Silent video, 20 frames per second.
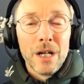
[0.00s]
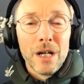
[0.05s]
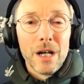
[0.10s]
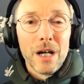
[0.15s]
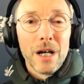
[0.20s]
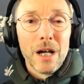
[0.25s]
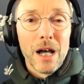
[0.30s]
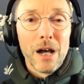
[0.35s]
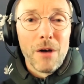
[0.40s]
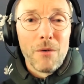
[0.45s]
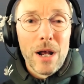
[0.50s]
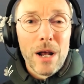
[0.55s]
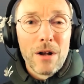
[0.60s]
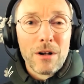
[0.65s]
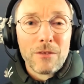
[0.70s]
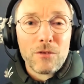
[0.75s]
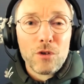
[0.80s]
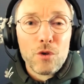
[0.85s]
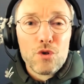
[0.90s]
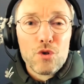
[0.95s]
around
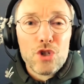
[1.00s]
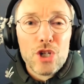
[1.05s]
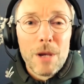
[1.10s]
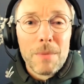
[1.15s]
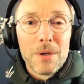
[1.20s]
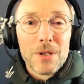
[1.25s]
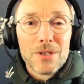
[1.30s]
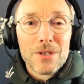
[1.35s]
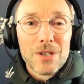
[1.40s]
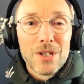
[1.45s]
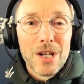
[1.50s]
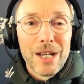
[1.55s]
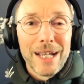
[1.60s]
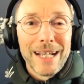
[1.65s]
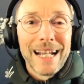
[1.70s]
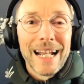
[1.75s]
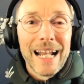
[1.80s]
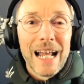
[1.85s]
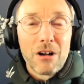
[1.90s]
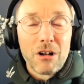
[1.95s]
a few shippers
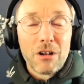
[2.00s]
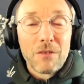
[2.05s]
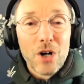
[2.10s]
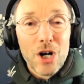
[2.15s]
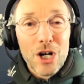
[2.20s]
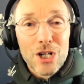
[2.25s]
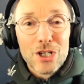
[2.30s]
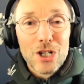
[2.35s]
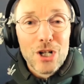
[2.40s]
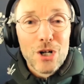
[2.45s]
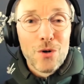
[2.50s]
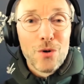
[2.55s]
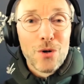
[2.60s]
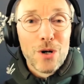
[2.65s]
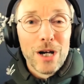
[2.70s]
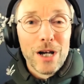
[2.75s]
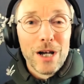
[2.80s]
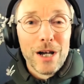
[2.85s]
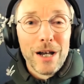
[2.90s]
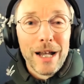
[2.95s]
in and out of Oslo,
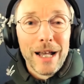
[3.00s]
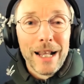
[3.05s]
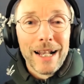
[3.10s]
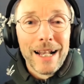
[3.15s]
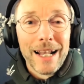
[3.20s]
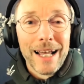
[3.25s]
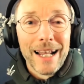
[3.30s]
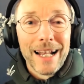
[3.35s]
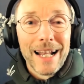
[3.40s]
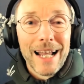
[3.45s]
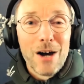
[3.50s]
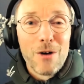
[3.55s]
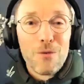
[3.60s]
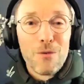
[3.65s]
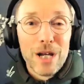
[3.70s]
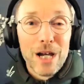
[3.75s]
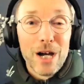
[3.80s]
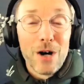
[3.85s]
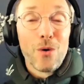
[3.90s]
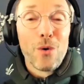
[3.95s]
and now
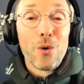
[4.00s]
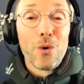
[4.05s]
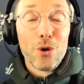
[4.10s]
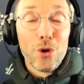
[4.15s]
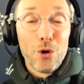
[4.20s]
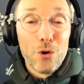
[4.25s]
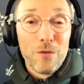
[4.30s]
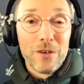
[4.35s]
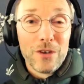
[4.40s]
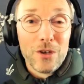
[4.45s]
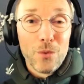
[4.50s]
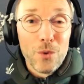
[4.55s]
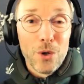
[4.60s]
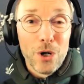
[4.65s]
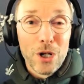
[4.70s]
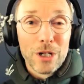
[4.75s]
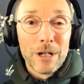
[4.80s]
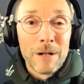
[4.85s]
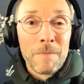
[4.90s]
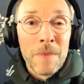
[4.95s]
we are all over the
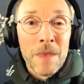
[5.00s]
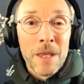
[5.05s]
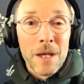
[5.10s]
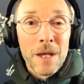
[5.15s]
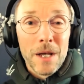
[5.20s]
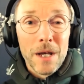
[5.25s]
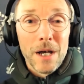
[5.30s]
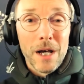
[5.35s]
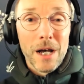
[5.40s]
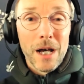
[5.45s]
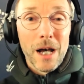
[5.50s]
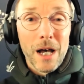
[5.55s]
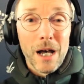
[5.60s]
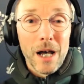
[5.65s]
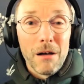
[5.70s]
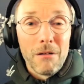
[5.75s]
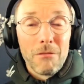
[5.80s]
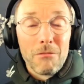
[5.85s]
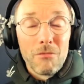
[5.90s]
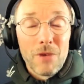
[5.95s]
world.
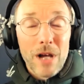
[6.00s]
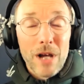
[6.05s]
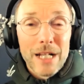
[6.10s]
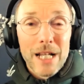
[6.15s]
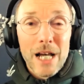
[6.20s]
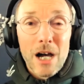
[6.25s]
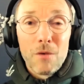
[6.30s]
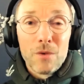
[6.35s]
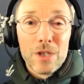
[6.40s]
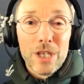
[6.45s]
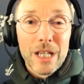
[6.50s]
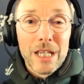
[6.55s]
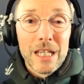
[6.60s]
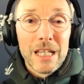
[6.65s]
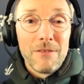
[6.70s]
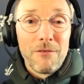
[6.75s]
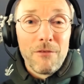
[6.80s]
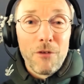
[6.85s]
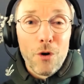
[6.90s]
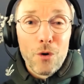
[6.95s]
Right now, with a
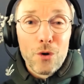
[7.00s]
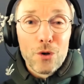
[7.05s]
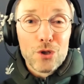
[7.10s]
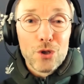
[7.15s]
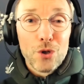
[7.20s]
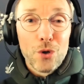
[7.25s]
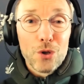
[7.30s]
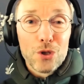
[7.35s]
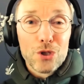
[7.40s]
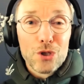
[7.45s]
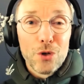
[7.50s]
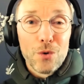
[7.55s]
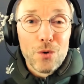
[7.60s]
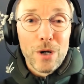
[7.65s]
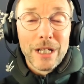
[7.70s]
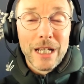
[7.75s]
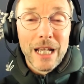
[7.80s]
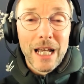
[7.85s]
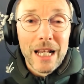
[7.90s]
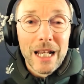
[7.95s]
keen focus also
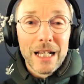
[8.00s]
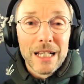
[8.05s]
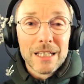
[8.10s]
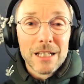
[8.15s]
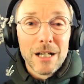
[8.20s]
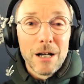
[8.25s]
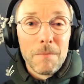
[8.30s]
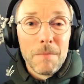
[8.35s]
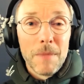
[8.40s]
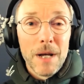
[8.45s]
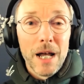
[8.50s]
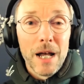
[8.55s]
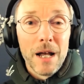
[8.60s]
on getting some